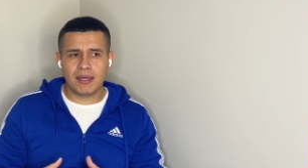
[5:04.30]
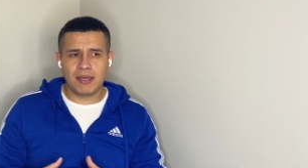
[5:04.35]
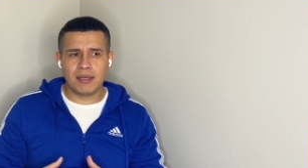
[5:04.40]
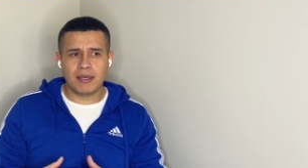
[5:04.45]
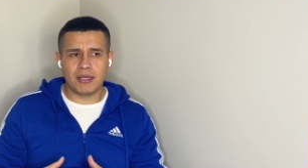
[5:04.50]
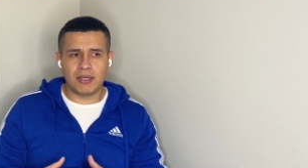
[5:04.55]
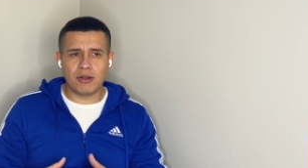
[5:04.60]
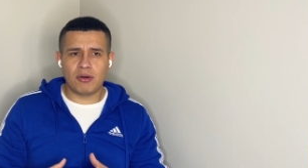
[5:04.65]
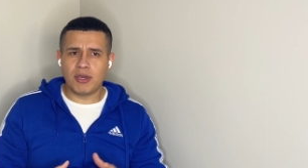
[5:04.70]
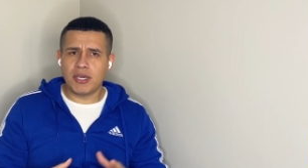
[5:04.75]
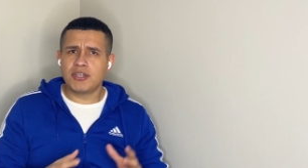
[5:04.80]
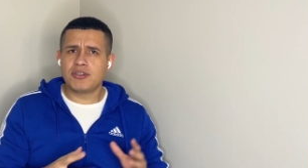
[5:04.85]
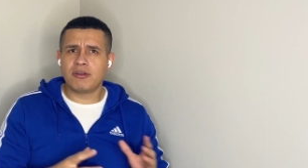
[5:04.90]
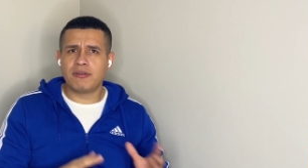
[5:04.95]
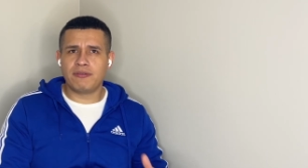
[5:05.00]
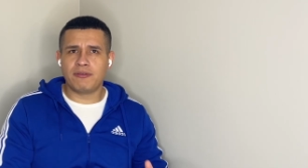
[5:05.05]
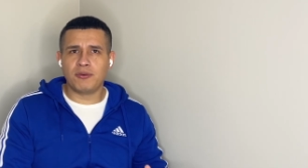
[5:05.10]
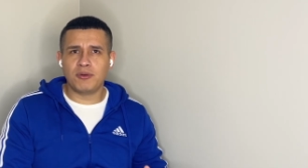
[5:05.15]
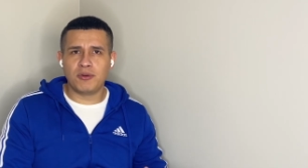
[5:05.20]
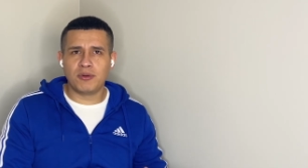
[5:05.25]
you know, eat your
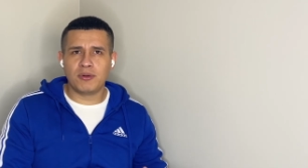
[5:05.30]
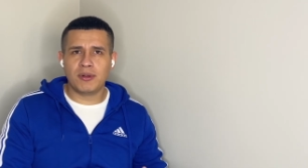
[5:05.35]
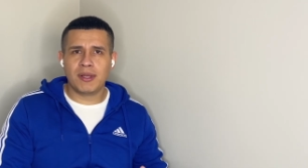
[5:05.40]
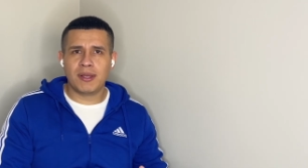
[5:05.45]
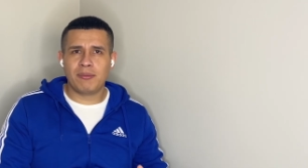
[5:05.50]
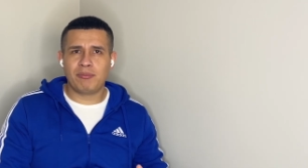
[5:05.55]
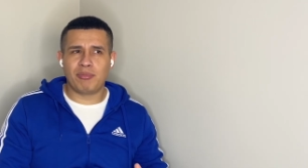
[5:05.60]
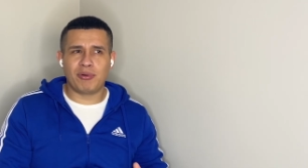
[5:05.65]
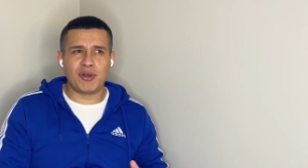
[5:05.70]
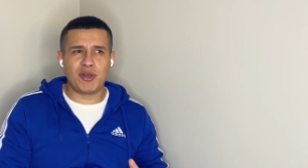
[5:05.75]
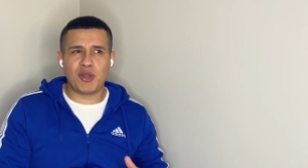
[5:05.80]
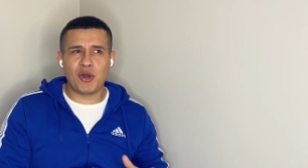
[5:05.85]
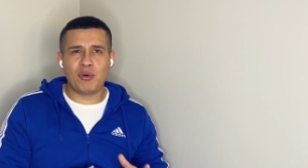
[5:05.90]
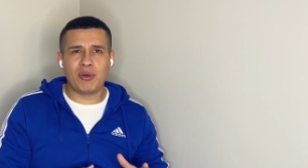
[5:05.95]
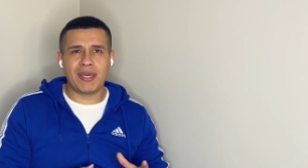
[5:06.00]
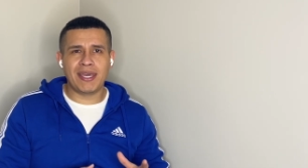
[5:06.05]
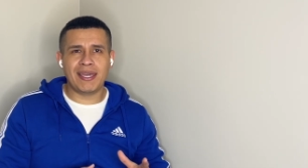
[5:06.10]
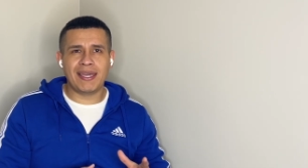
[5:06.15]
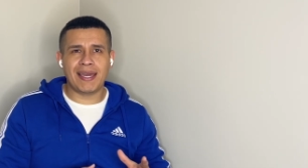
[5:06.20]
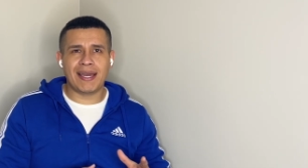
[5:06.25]
food, but don't
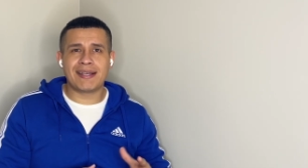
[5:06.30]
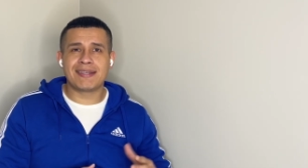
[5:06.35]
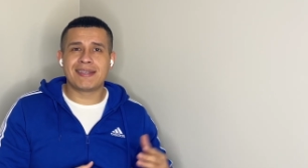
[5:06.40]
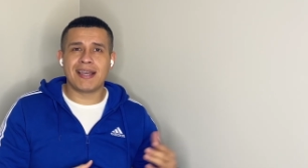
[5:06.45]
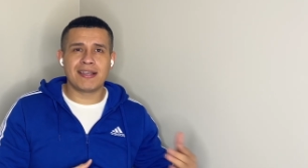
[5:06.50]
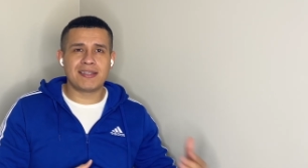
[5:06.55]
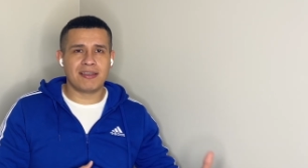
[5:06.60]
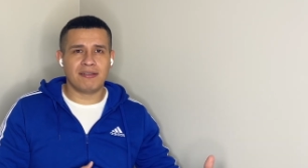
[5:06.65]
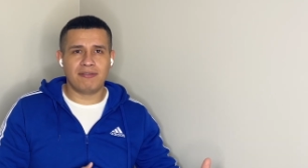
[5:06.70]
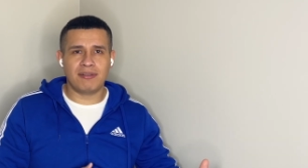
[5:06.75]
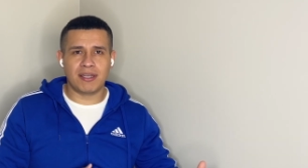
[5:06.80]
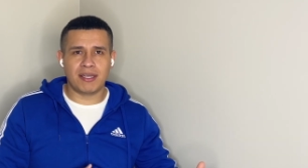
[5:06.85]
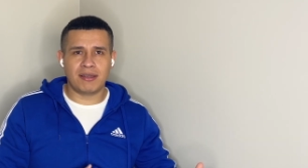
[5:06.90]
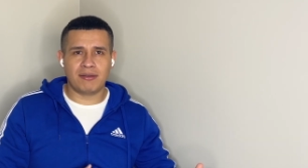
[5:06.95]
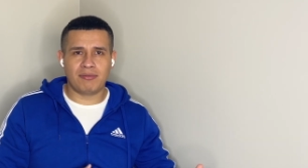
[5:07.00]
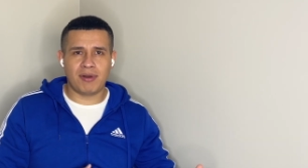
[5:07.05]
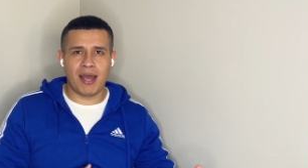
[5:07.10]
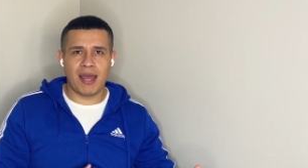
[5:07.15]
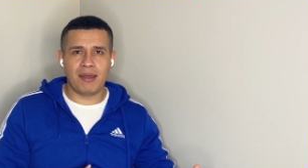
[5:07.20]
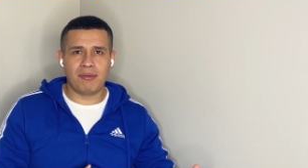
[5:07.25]
eat excessively,
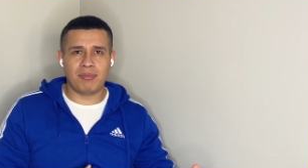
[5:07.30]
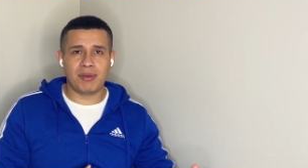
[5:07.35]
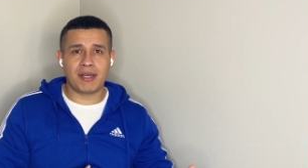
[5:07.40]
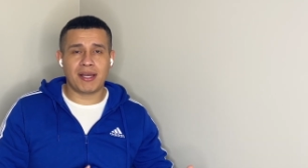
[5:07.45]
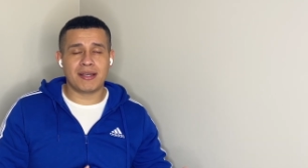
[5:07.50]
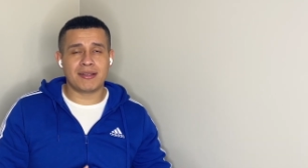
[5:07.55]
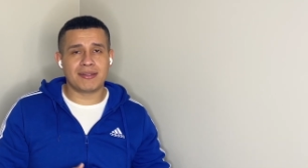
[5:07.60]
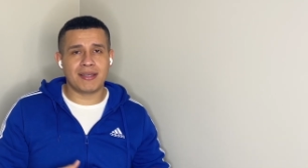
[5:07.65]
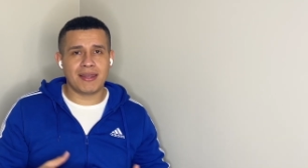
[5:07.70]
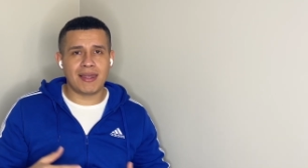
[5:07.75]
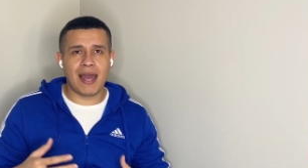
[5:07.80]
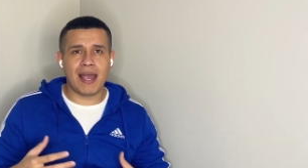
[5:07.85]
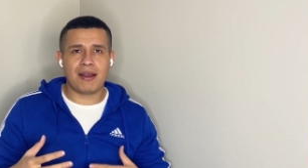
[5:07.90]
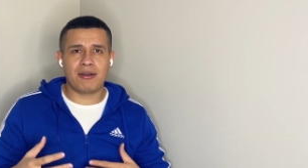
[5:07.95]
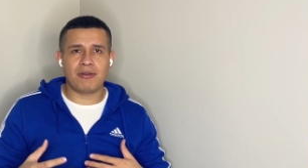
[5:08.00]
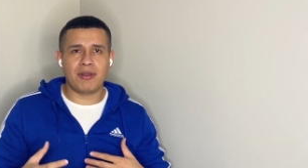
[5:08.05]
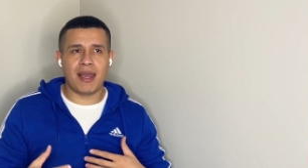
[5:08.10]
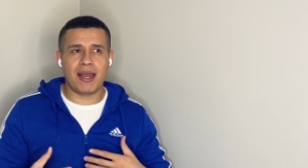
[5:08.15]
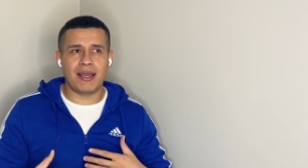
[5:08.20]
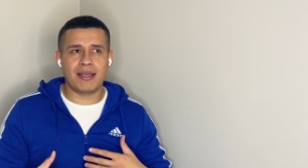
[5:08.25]
right? Because then that
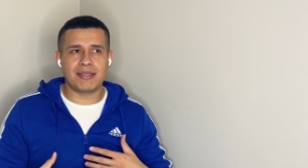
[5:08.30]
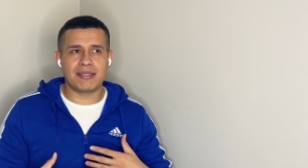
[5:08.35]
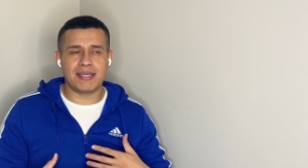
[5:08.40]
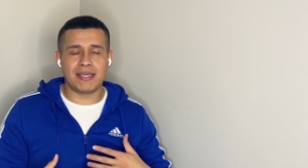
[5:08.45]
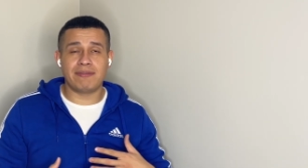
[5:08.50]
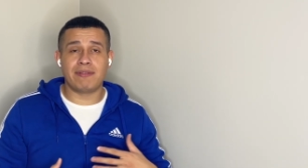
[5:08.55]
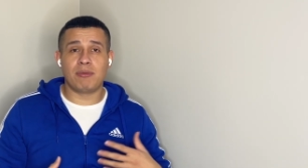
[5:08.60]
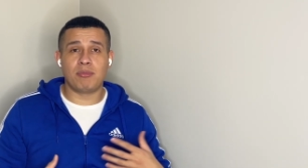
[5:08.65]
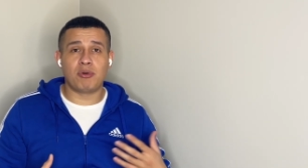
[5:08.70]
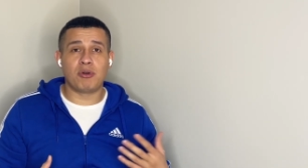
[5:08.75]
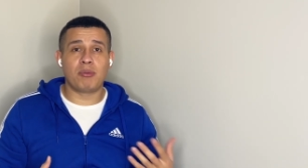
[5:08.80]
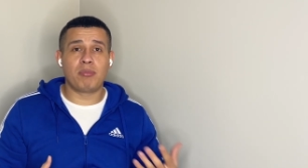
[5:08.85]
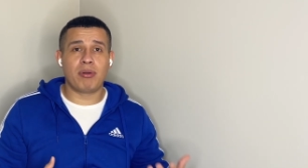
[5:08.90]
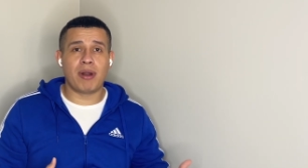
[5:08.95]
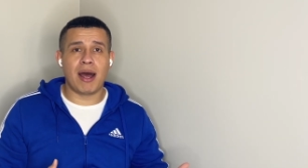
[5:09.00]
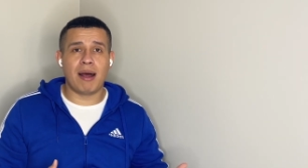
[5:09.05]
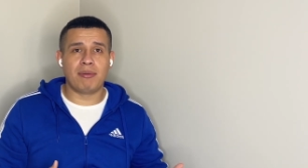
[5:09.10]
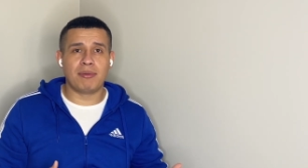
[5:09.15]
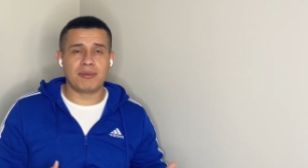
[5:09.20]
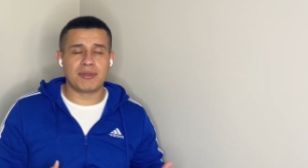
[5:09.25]
creates even more
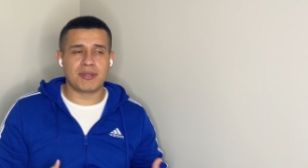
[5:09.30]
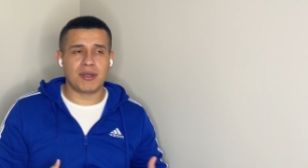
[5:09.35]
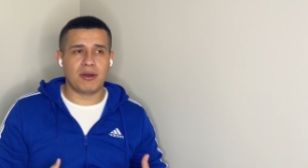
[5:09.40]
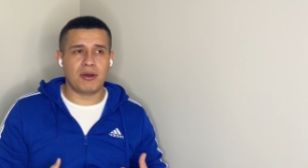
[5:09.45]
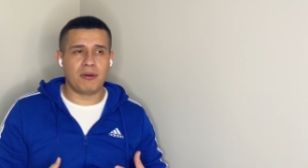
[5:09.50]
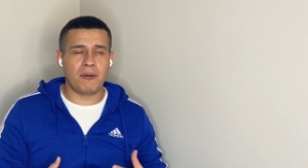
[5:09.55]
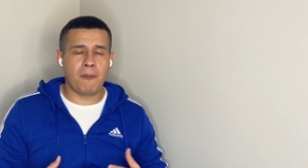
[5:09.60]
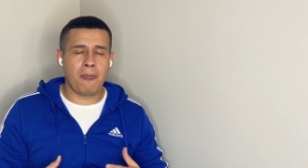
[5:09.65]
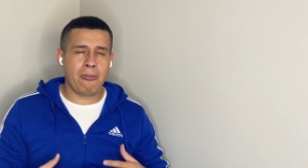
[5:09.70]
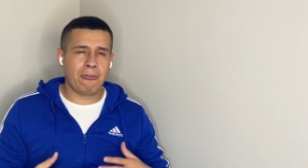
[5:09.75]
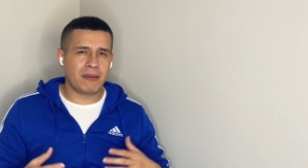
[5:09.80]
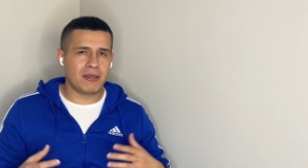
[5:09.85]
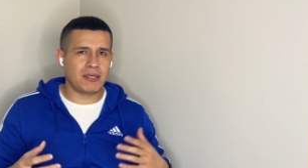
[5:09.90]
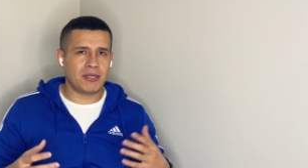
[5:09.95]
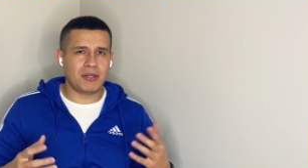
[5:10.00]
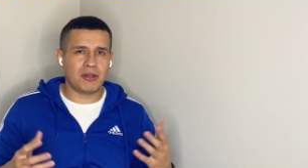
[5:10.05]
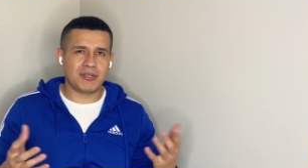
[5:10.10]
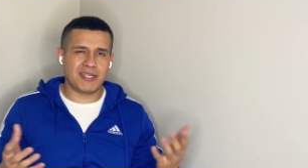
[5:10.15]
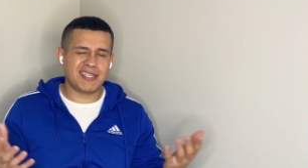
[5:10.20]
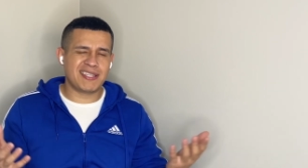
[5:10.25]
problems. So, you
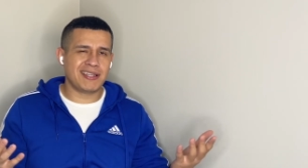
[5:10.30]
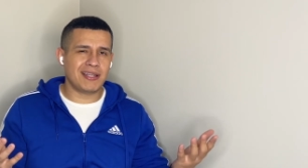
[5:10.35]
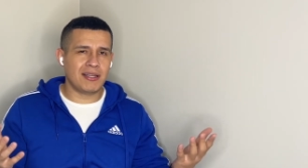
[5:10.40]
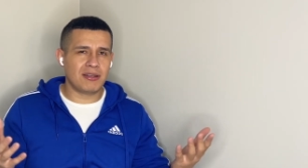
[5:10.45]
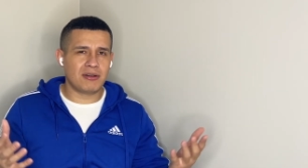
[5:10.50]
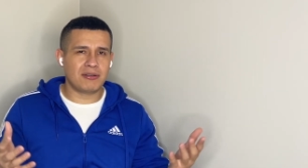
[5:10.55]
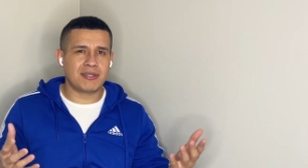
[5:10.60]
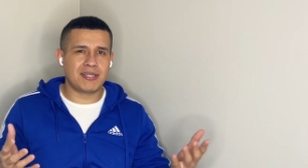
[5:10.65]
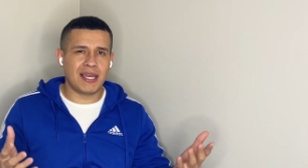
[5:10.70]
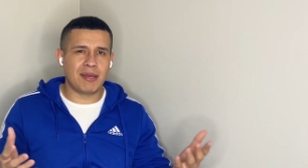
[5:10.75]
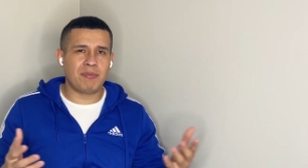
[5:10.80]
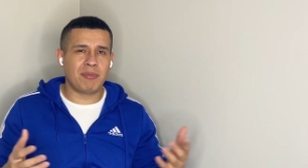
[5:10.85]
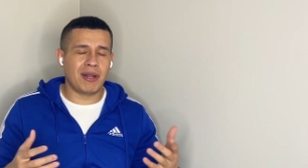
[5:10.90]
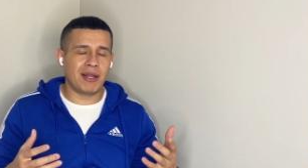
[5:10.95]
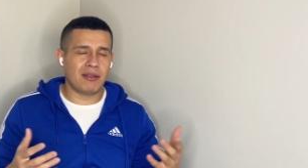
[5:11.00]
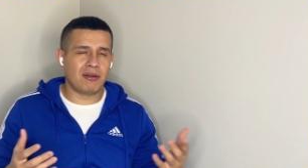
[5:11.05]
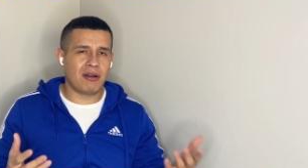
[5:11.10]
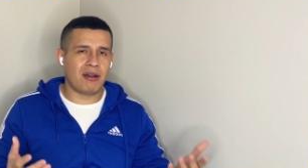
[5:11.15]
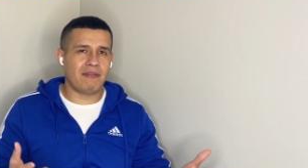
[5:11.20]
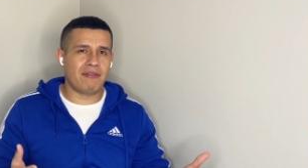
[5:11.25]
know, just a little tip and a
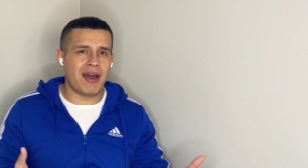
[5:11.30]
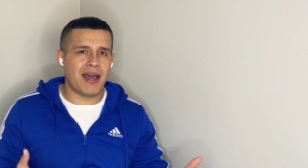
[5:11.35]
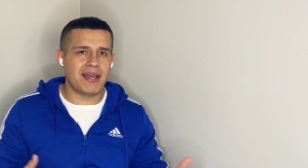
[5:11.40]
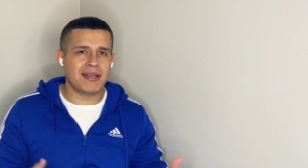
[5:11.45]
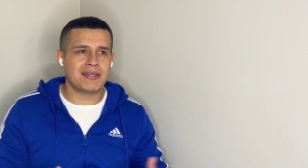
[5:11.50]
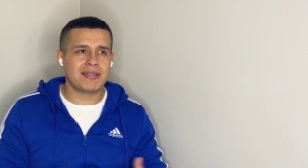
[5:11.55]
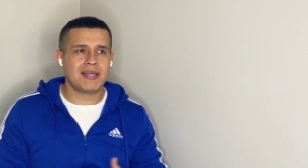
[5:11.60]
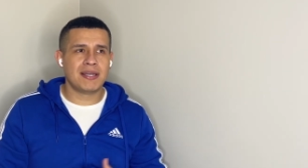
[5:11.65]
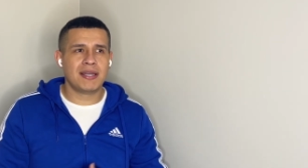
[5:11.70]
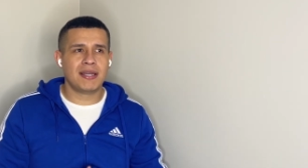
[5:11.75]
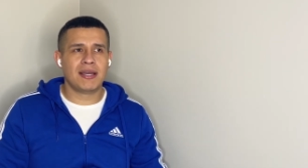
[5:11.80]
little advice.